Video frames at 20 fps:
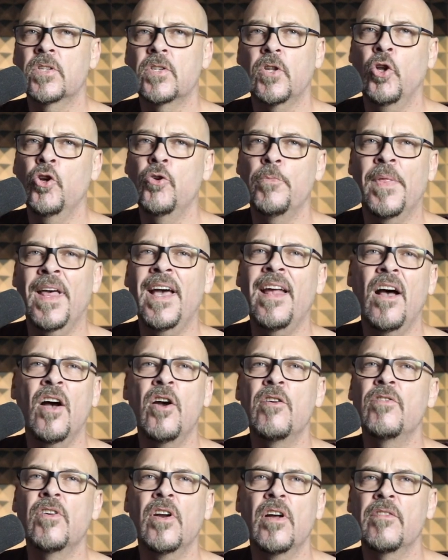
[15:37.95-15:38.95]
loop that
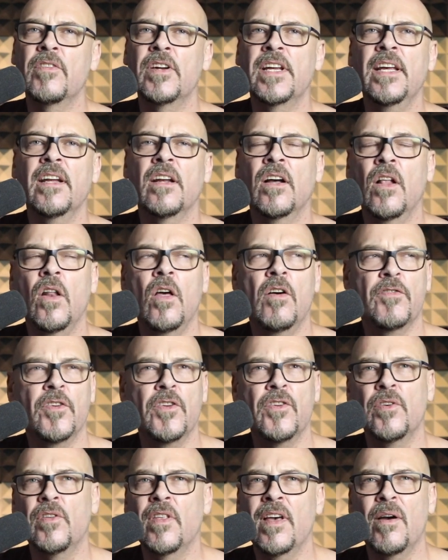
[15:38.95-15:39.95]
over and over again. I'll
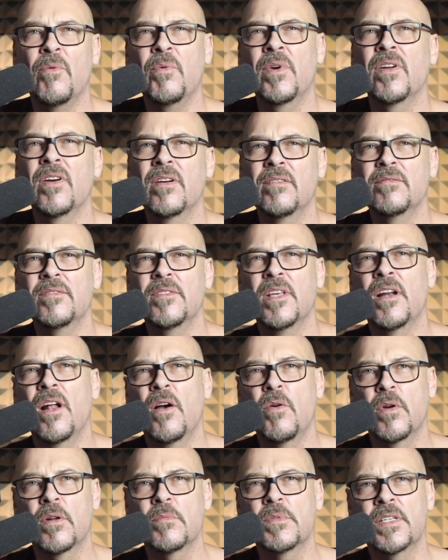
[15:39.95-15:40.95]
often do that when
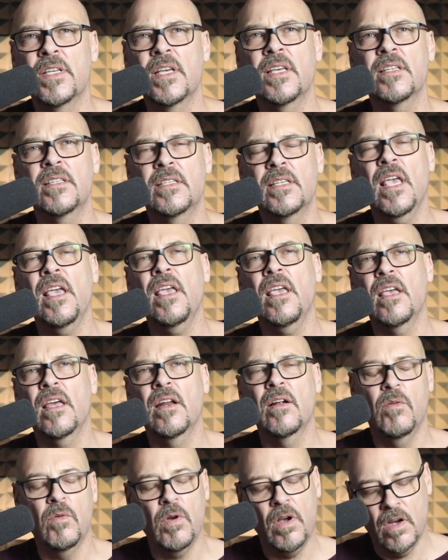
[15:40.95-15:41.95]
I'm sick of singing
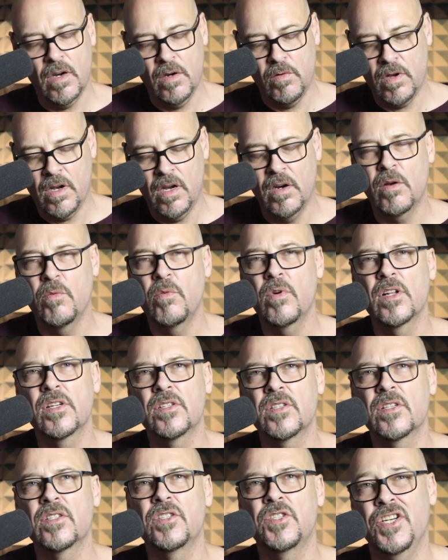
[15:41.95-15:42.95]
and I want to
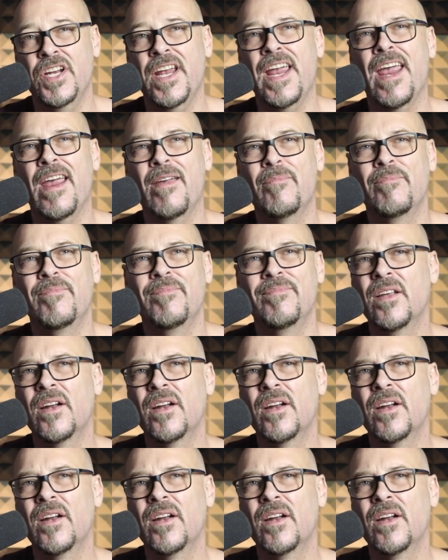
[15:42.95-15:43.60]
just jam.